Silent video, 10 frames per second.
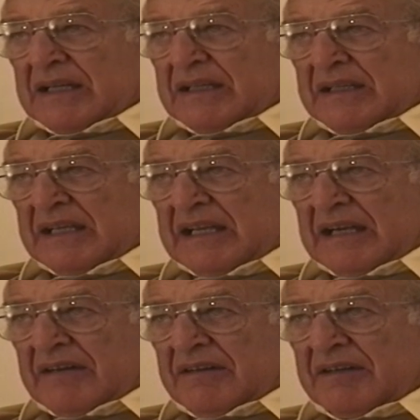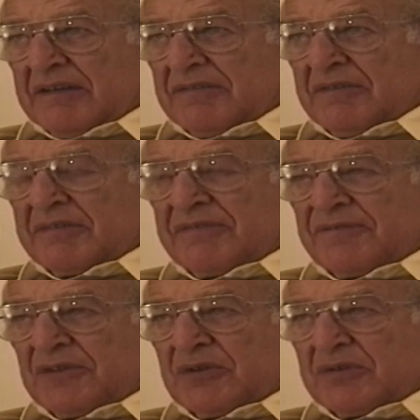The
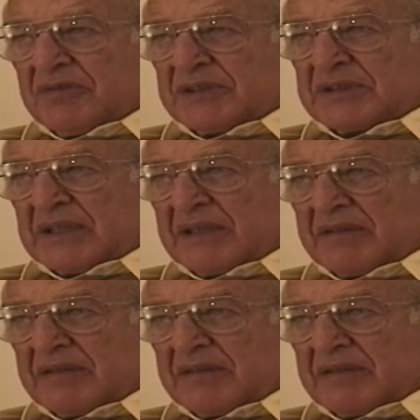food was